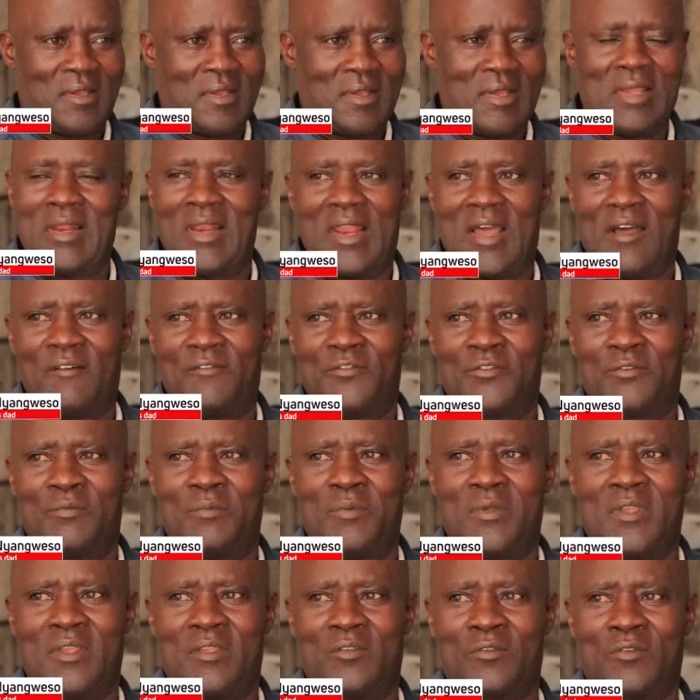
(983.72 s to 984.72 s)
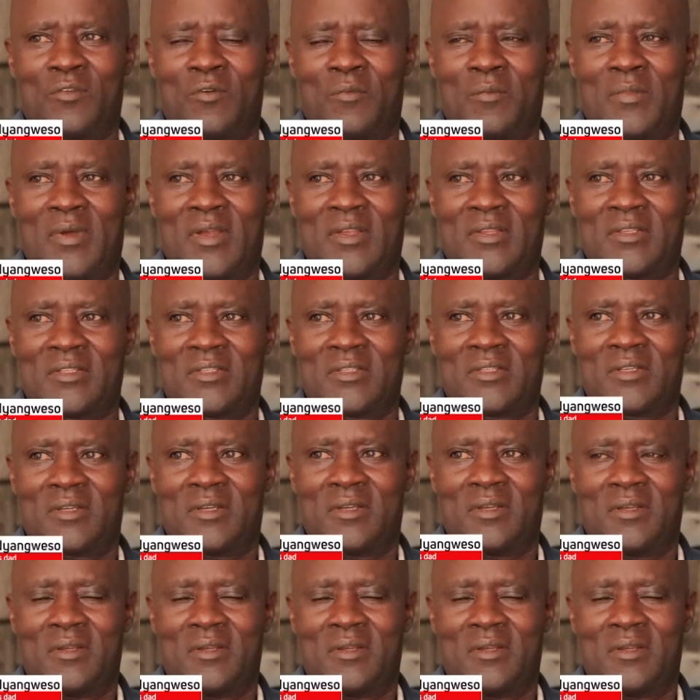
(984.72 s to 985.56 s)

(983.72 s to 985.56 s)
He loves me so much.